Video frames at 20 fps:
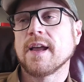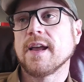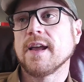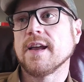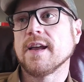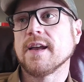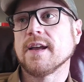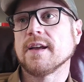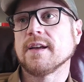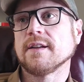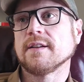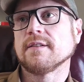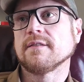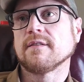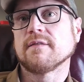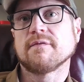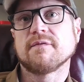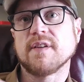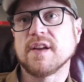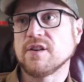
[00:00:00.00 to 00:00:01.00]
and
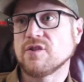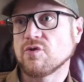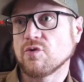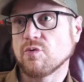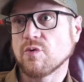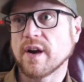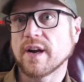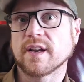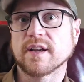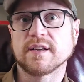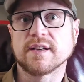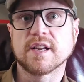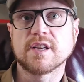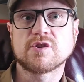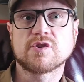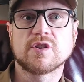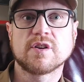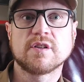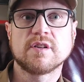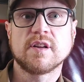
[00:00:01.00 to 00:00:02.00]
facial
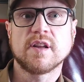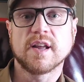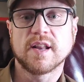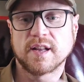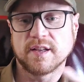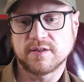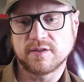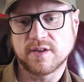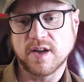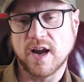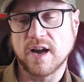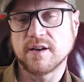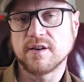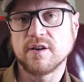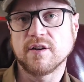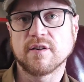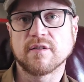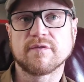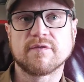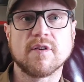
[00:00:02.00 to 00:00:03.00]
recognition, and it's tied
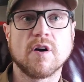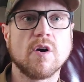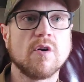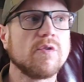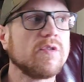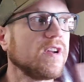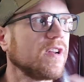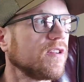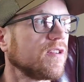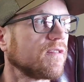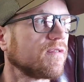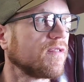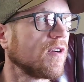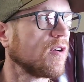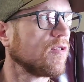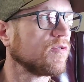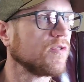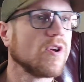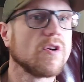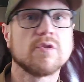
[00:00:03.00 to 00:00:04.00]
to your phone, and your
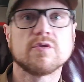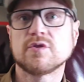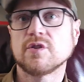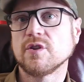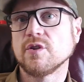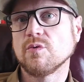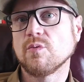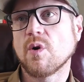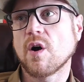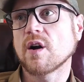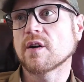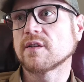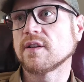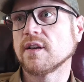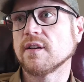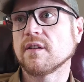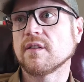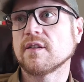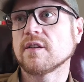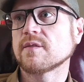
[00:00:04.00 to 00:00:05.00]
phone knows that you walked
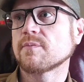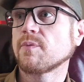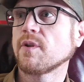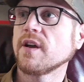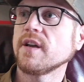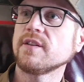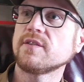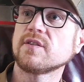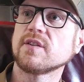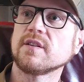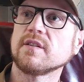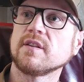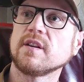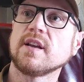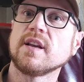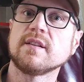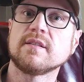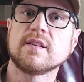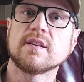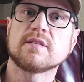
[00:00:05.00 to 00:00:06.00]
into this place and
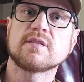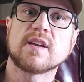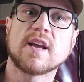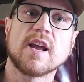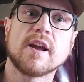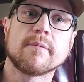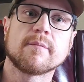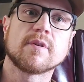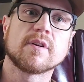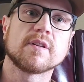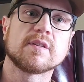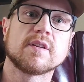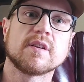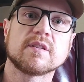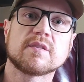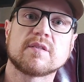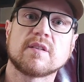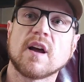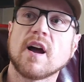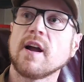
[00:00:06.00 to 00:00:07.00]
hit this camera at
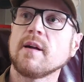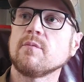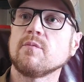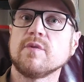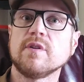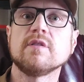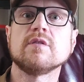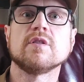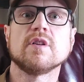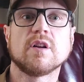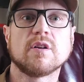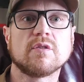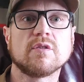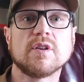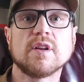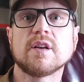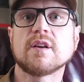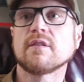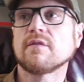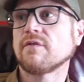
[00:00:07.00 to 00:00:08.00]
this time. We
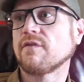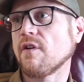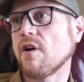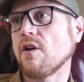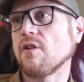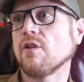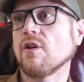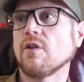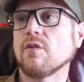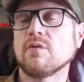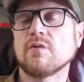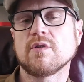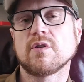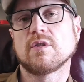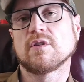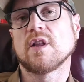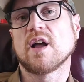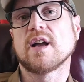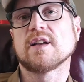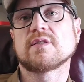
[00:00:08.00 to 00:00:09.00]
literally could follow
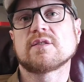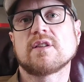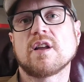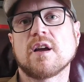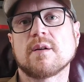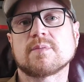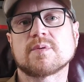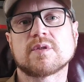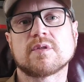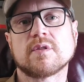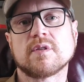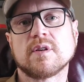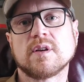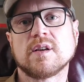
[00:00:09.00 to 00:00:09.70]
your last steps.